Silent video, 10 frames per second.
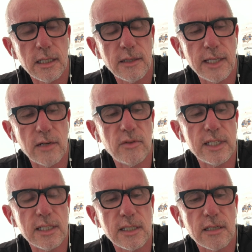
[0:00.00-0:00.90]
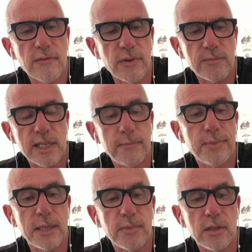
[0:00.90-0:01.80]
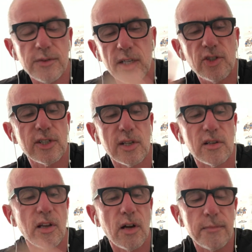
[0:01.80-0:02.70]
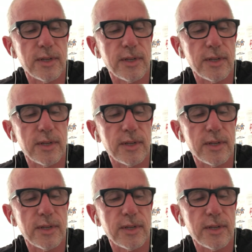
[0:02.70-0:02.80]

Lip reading: there is from some people, not just online,